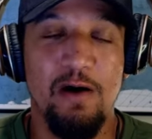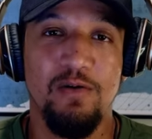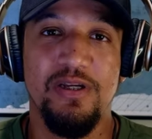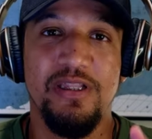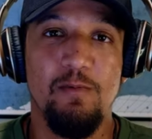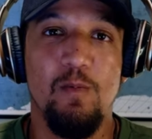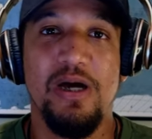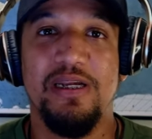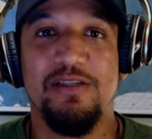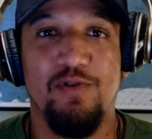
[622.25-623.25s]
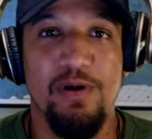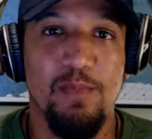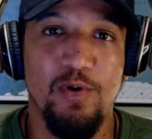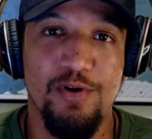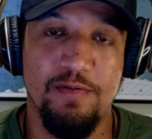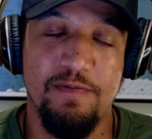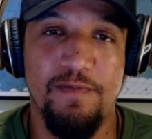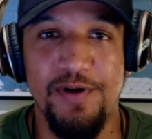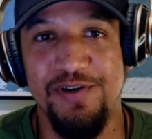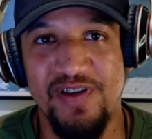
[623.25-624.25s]
only they want to tremble on your
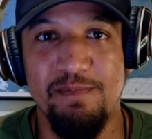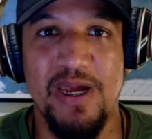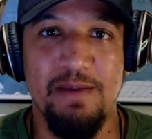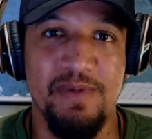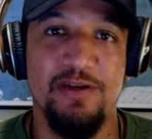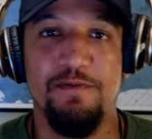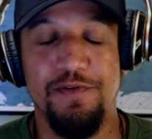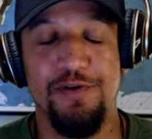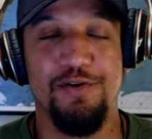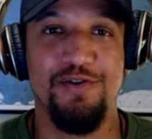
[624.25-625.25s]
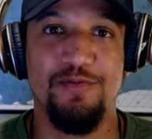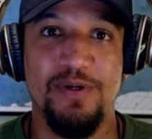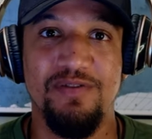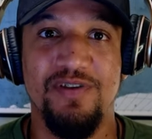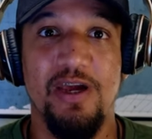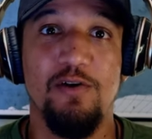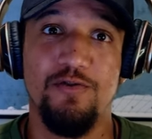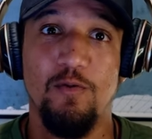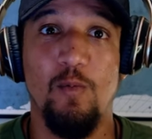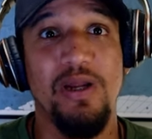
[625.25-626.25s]
First Amendment, your freedom of speech, they
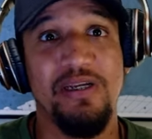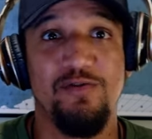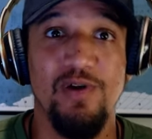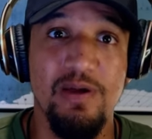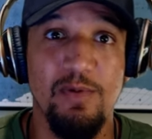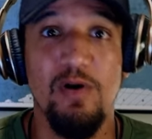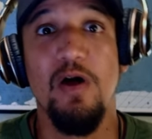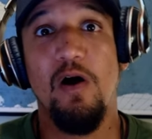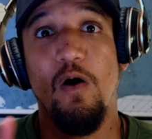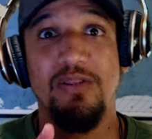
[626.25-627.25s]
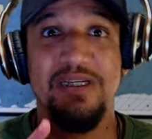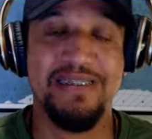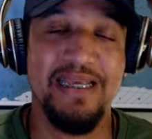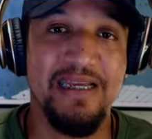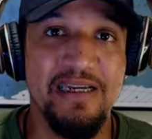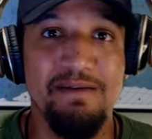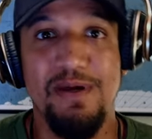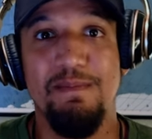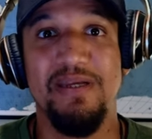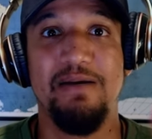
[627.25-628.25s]
also want to tremble on the Second
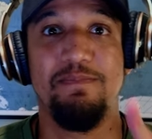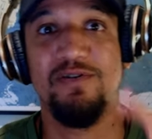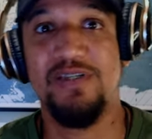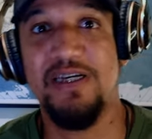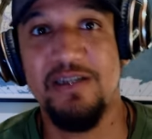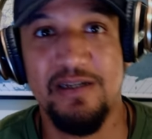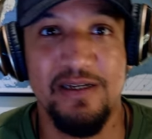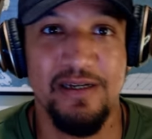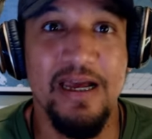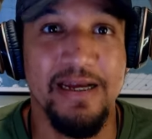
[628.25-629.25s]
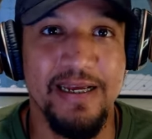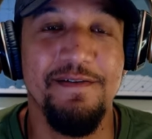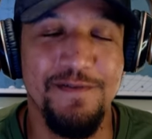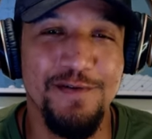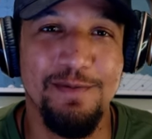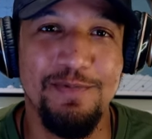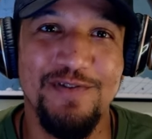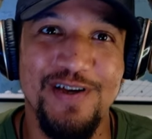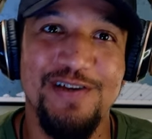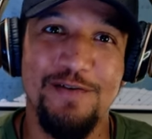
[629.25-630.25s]
Amendment that protects, gives you the
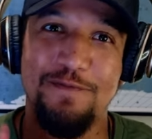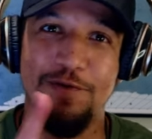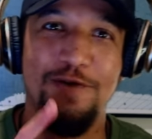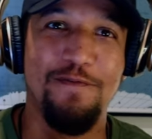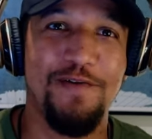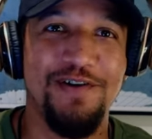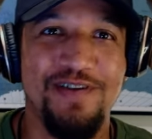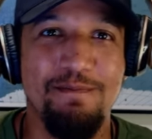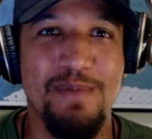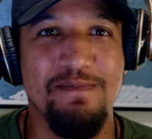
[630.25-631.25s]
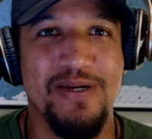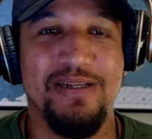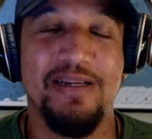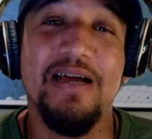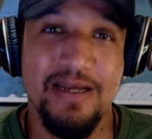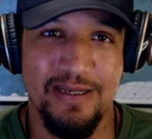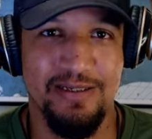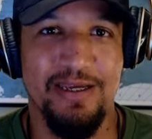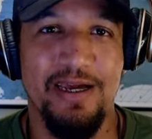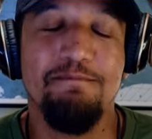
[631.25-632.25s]
protection for your First Amendment.
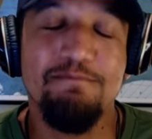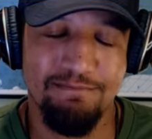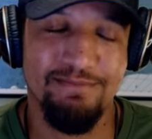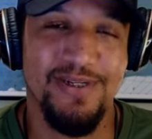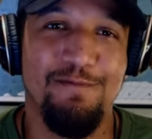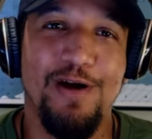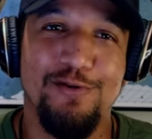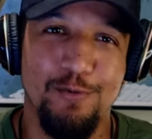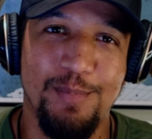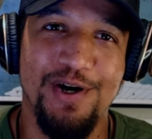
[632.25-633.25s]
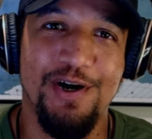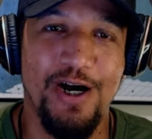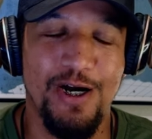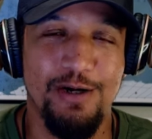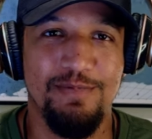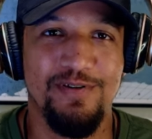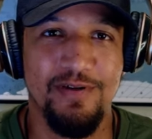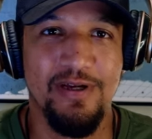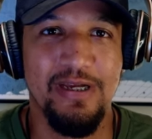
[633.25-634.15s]
Yep, the right to bear arms.